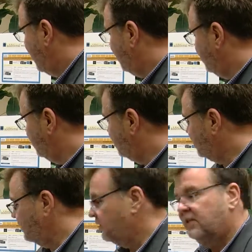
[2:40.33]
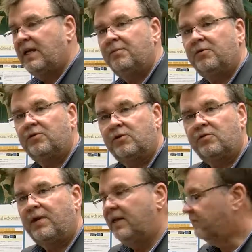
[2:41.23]
And then the student is able to
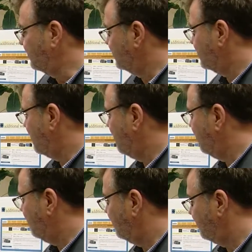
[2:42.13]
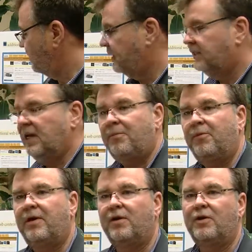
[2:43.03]
read. So for an example
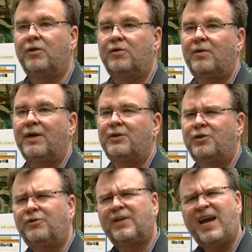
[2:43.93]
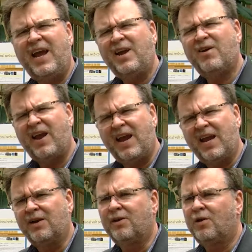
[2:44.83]
here, do I choose A or
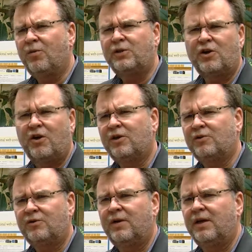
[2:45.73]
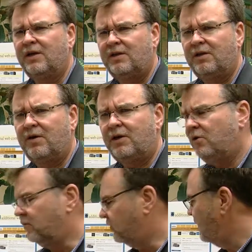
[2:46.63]
and? Which article do I
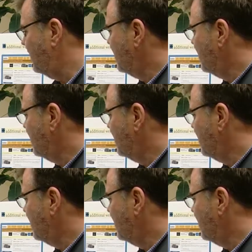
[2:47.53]
use?